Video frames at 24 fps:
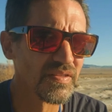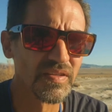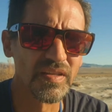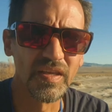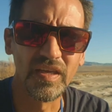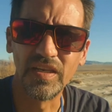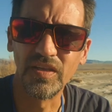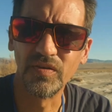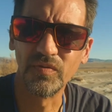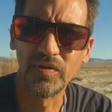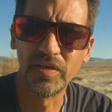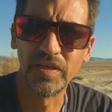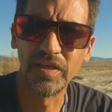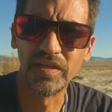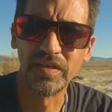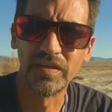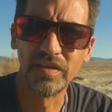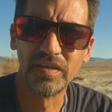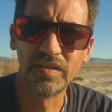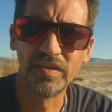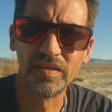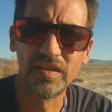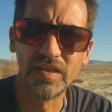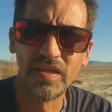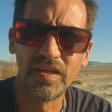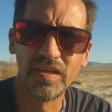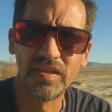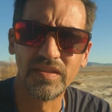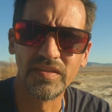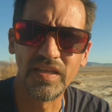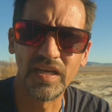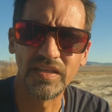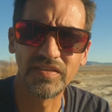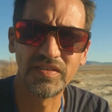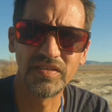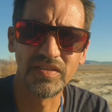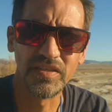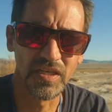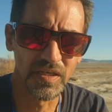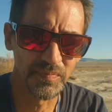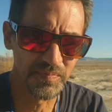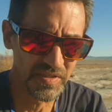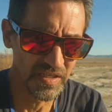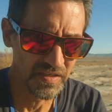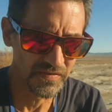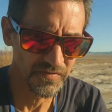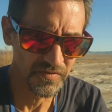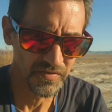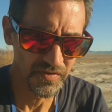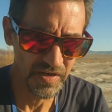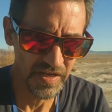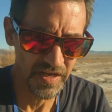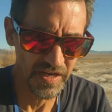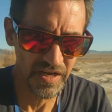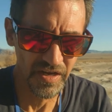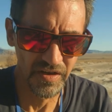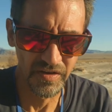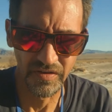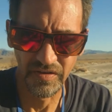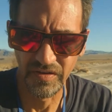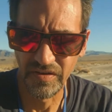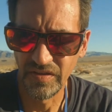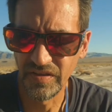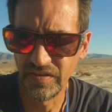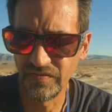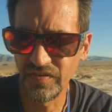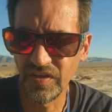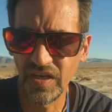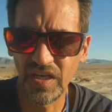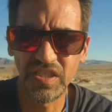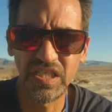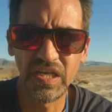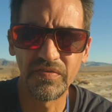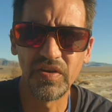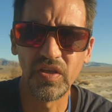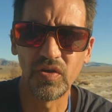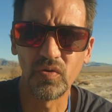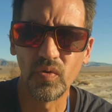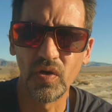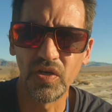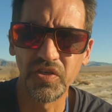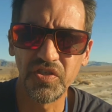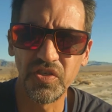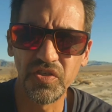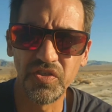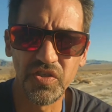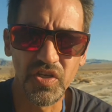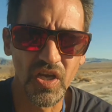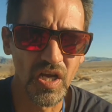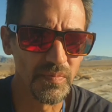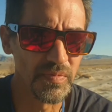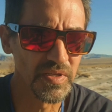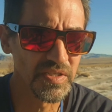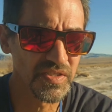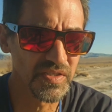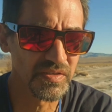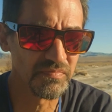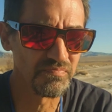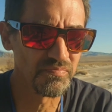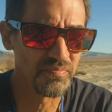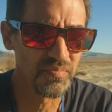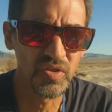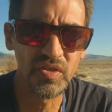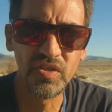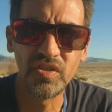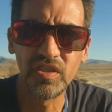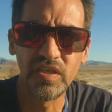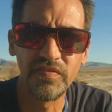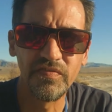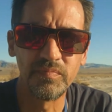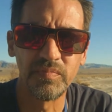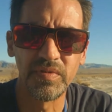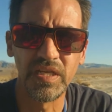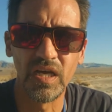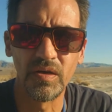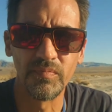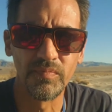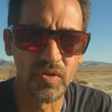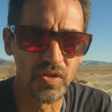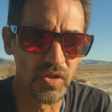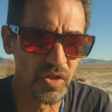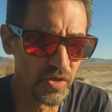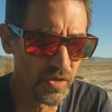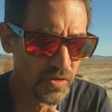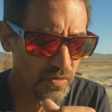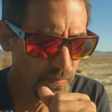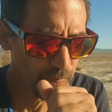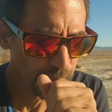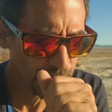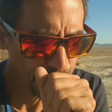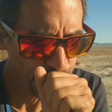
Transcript: Anyway, that's the update for now. If you guys have any questions, comments, please leave them down below.